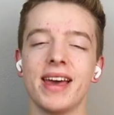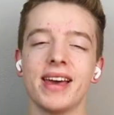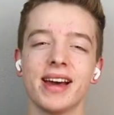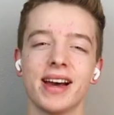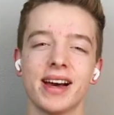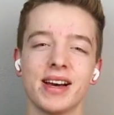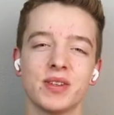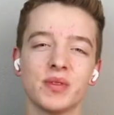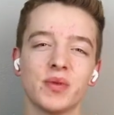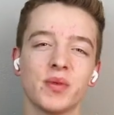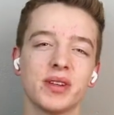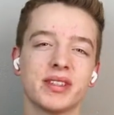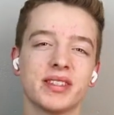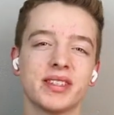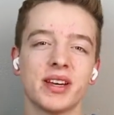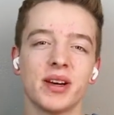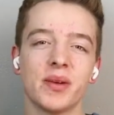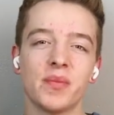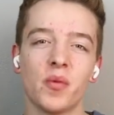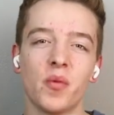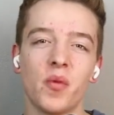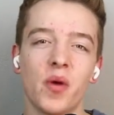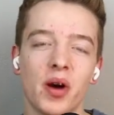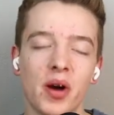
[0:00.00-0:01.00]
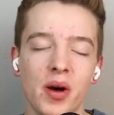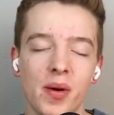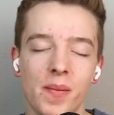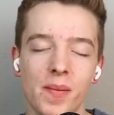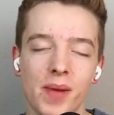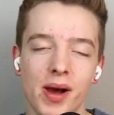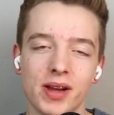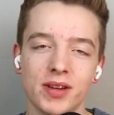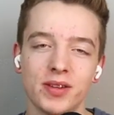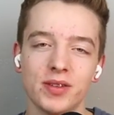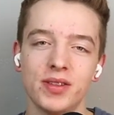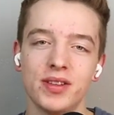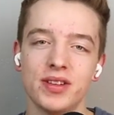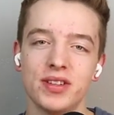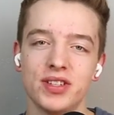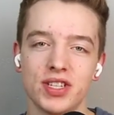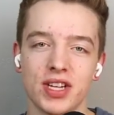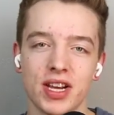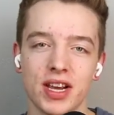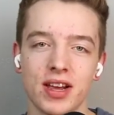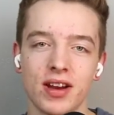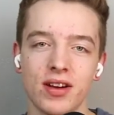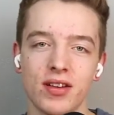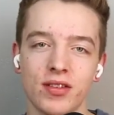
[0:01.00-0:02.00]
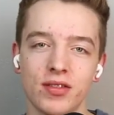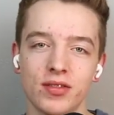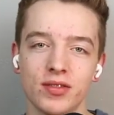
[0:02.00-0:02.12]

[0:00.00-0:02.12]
guys, what's up? Welcome back to the channel.